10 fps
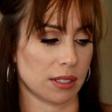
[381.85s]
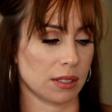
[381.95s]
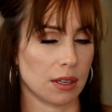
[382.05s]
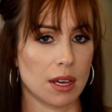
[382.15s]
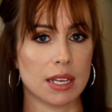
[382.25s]

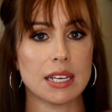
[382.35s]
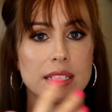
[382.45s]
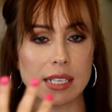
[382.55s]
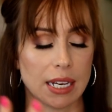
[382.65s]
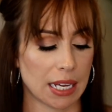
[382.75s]
it's
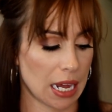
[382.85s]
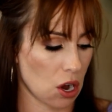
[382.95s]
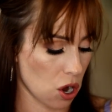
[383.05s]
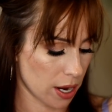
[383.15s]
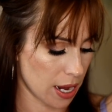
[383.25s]
easy to
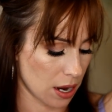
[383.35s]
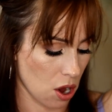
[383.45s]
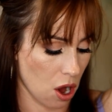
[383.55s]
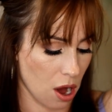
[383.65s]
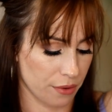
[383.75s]
get on
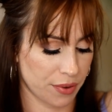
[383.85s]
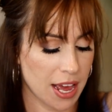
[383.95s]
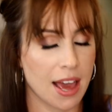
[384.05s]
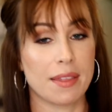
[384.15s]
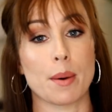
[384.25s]
and off.
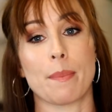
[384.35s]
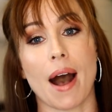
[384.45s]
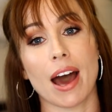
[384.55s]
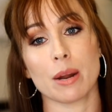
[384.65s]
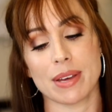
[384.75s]
The
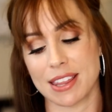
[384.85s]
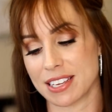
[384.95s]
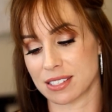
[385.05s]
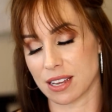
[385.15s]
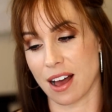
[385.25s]
bottom of
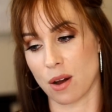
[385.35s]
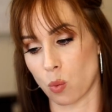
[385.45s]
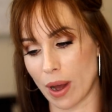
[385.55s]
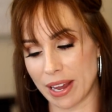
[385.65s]
this uh,